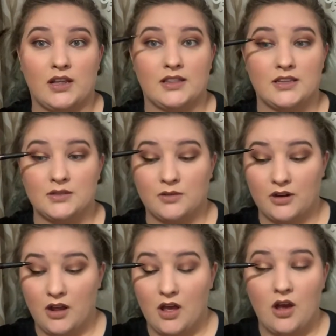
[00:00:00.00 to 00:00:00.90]
Like this
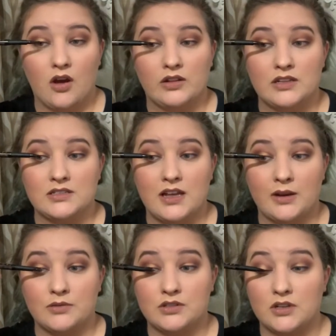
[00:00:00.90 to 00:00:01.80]
one on this
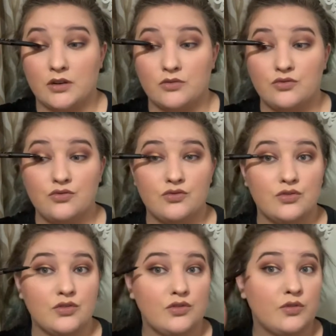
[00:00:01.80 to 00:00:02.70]
side, it was just like
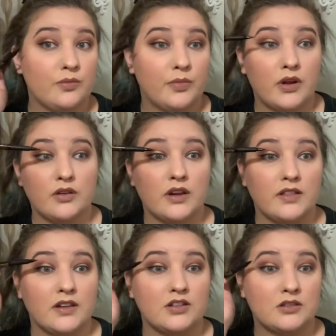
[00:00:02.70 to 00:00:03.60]
shoop,
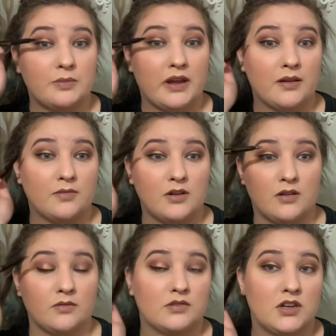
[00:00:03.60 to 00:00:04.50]
and then just,
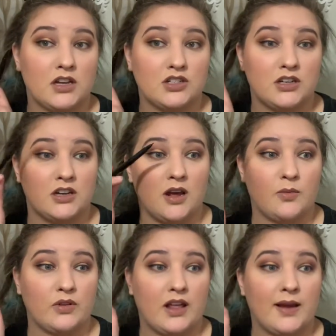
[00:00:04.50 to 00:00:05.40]
you know, touching it
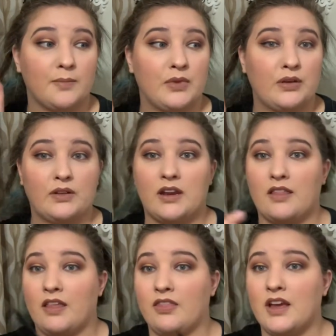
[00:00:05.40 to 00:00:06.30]
up with like building
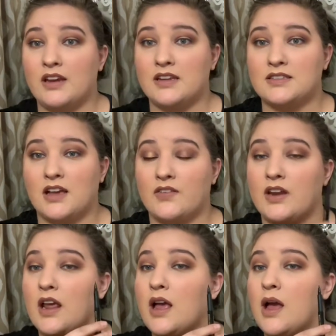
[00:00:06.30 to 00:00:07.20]
it, the thickness of it.